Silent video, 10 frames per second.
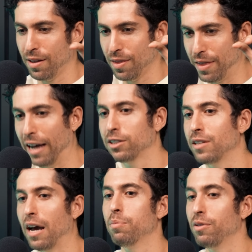That's
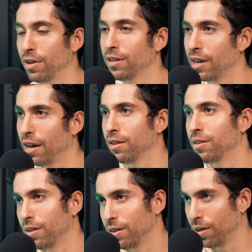now been
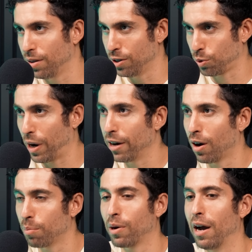vindicated, his
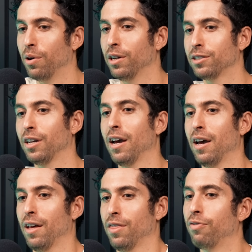radar prowess.
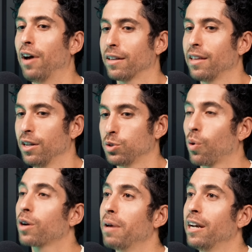The fact that his
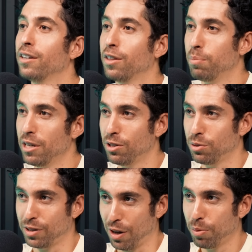work made it into the B-2
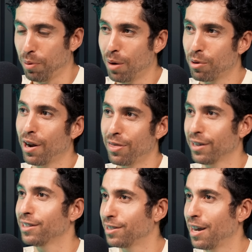stealth bomber, I
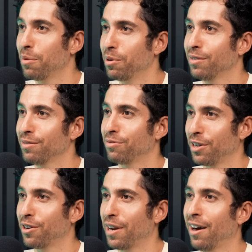think, has now been
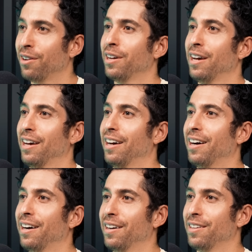figured out.
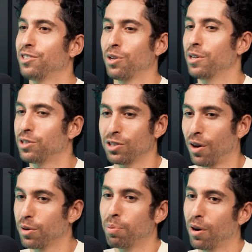So there's this
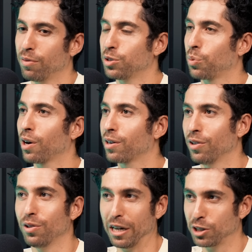other part of his work
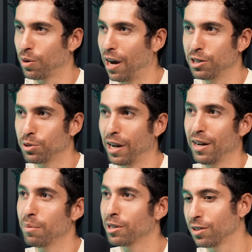called
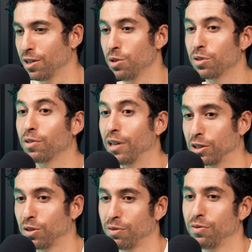electrohydrodynamics, the use of
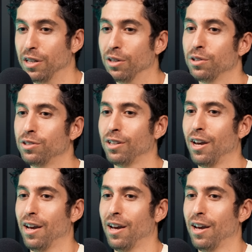electric fields